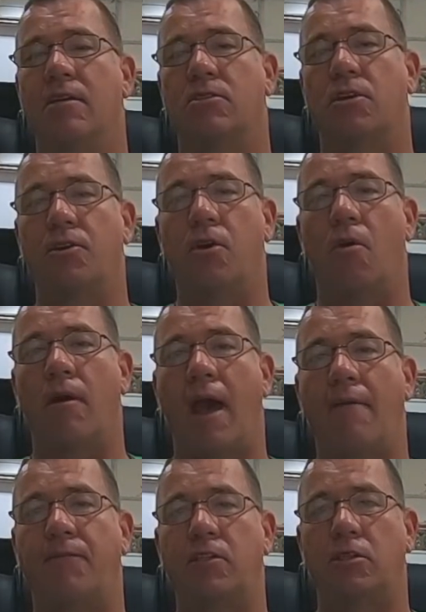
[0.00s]
so you don't
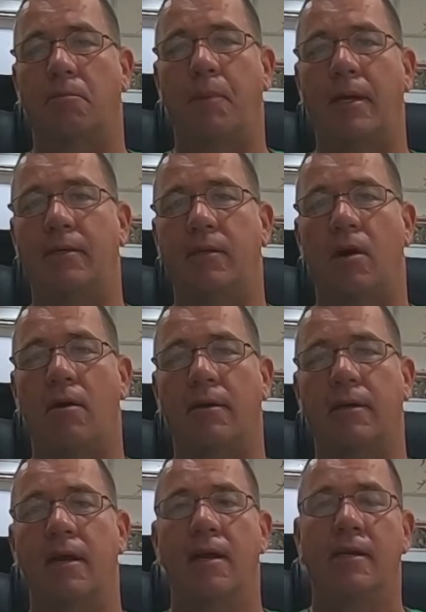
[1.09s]
have to depend on